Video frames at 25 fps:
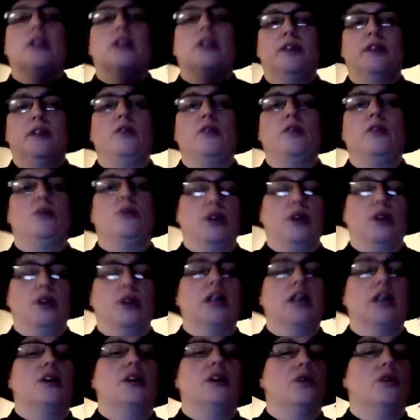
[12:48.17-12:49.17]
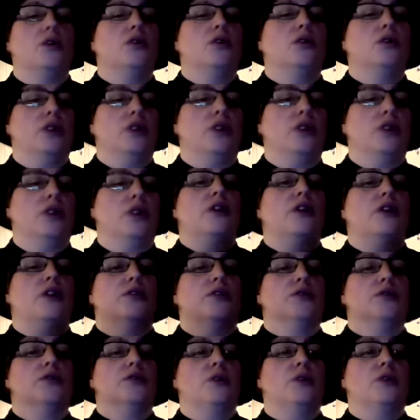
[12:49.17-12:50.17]
If you again go to King
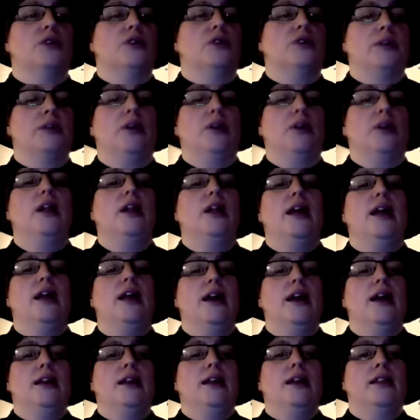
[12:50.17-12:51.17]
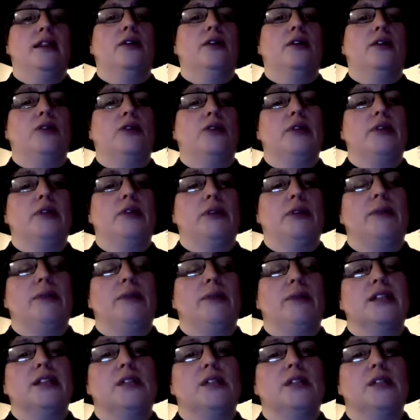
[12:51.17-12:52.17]
Arthur's round table, they're trying to be the
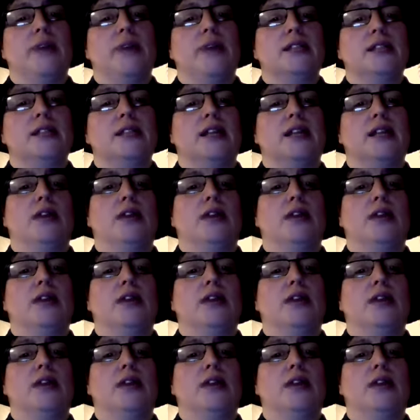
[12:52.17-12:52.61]
best of the best.